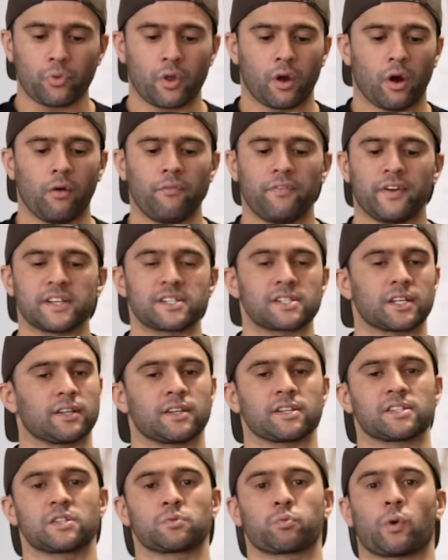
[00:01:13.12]
Obviously,
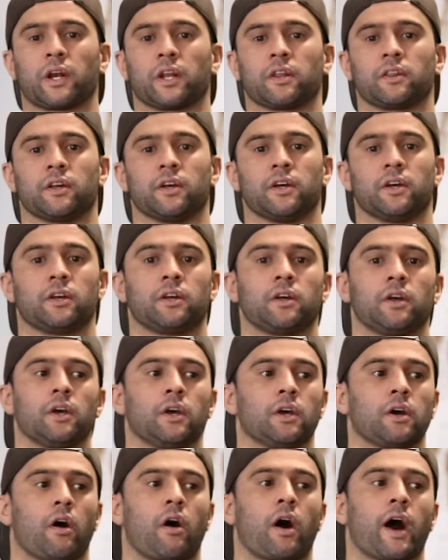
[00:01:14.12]
this is one of the
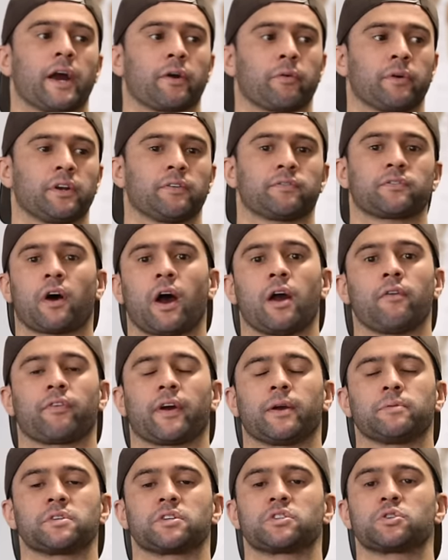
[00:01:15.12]
higher end of time
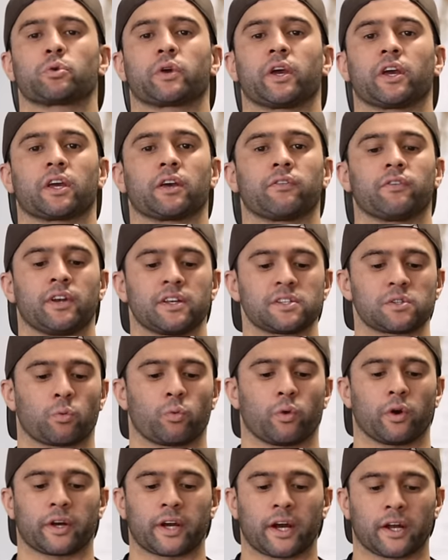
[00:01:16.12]
frames that you'll get given as a
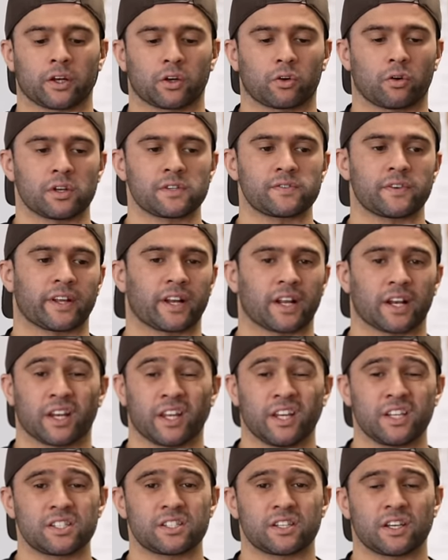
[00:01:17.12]
workout in CrossFit, at
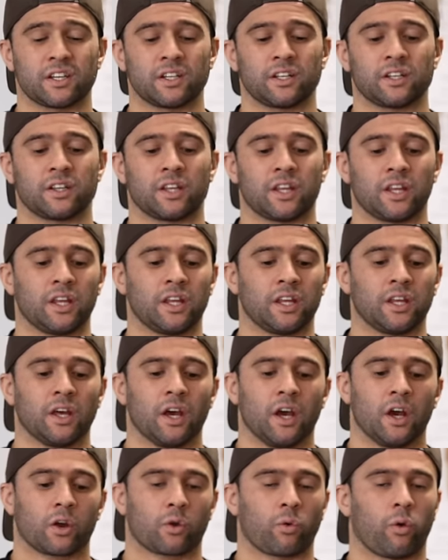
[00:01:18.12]
least in the
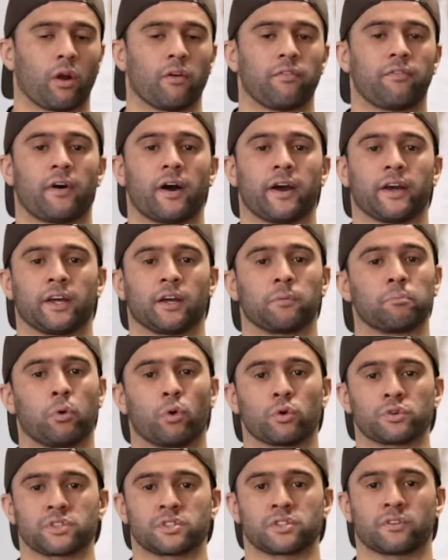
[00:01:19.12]
qualifying
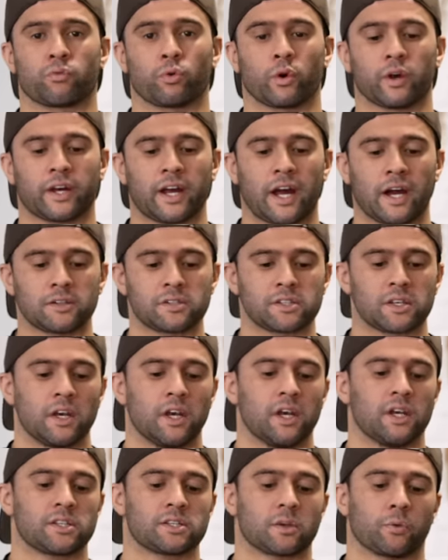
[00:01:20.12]
portions of workouts.
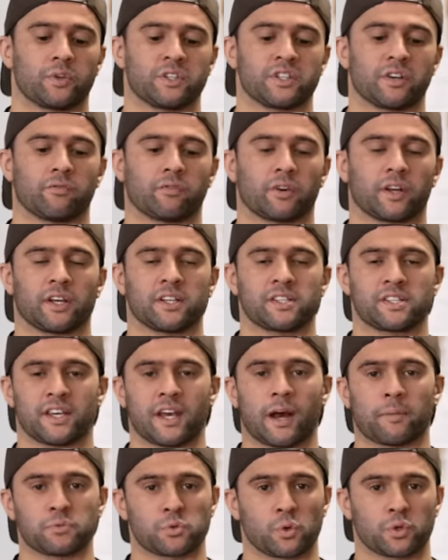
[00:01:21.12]
So we generally see
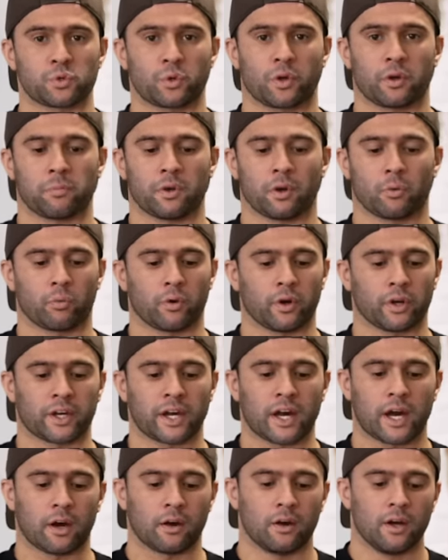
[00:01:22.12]
up to a 20 minute
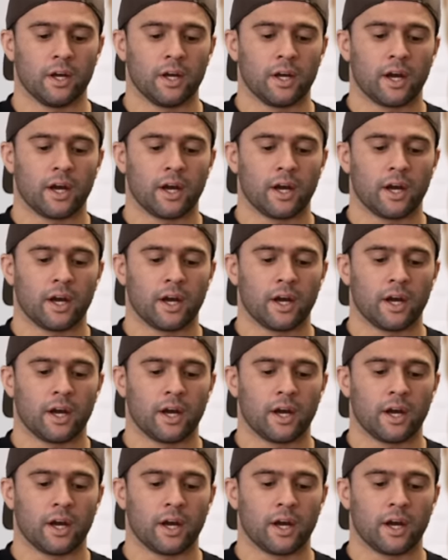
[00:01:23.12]
workout.